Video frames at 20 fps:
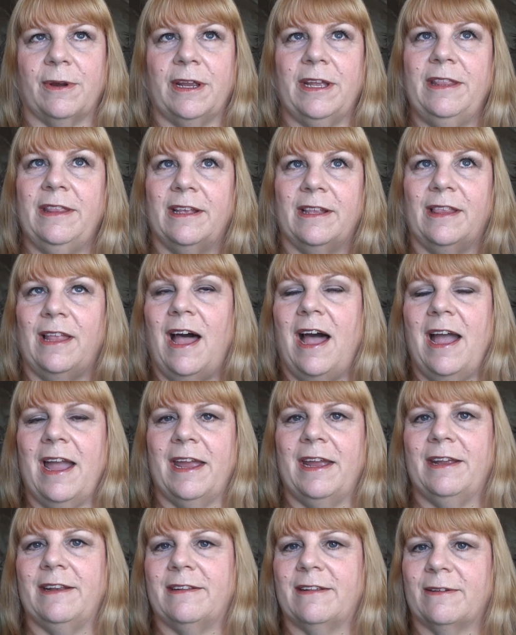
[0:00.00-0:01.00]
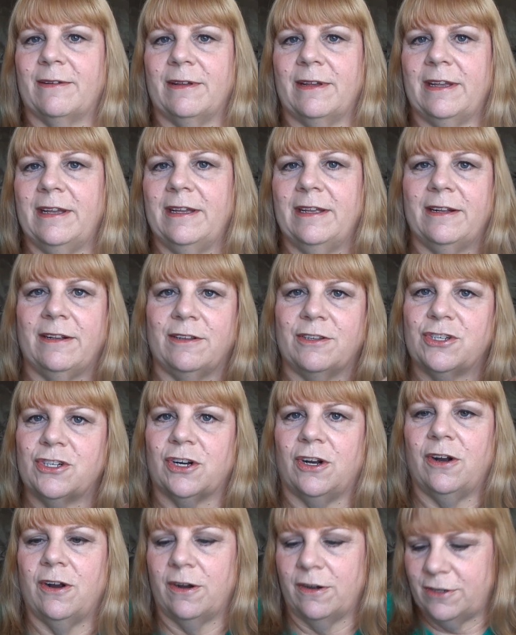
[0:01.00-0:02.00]
in the light it'll
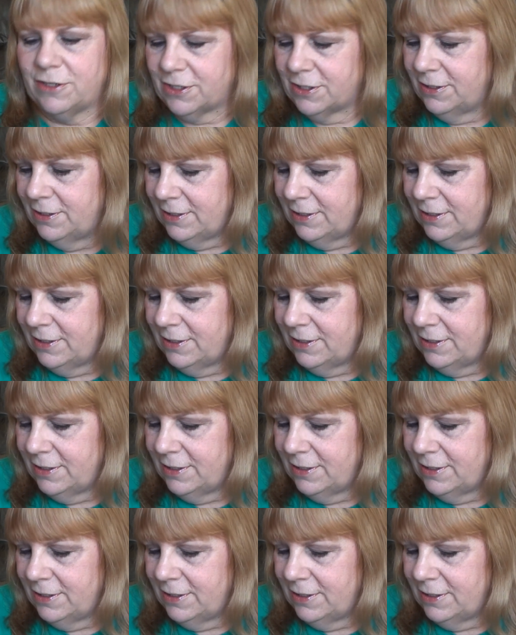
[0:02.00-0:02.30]
charge